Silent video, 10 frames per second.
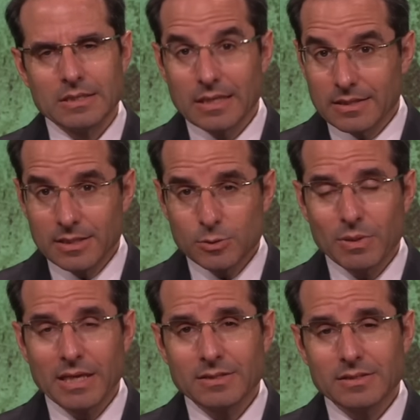that this
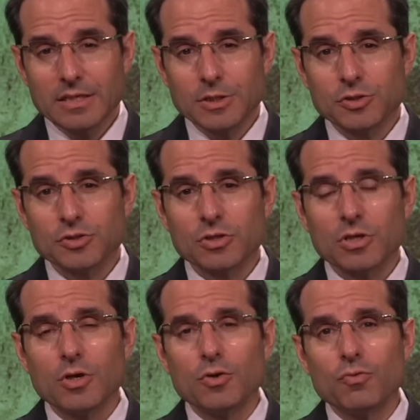place is
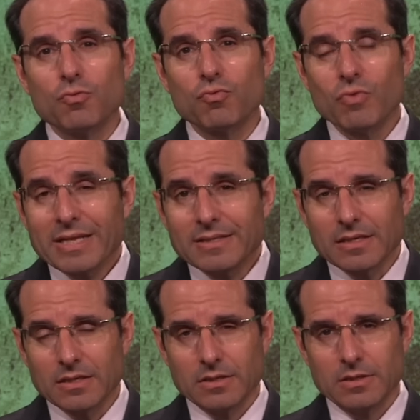
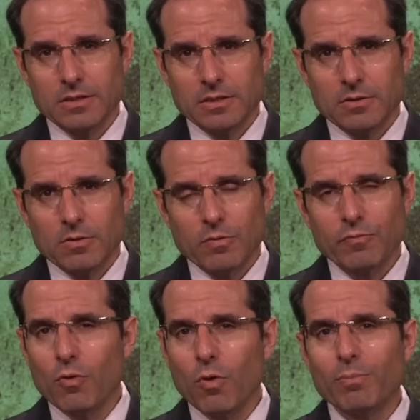ready
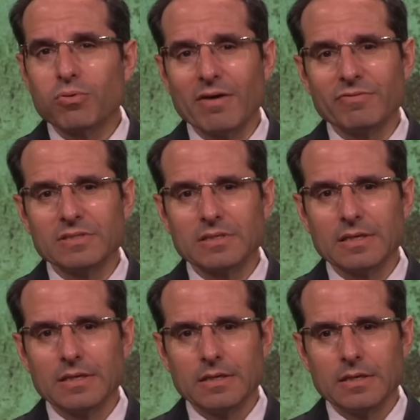for prophecy.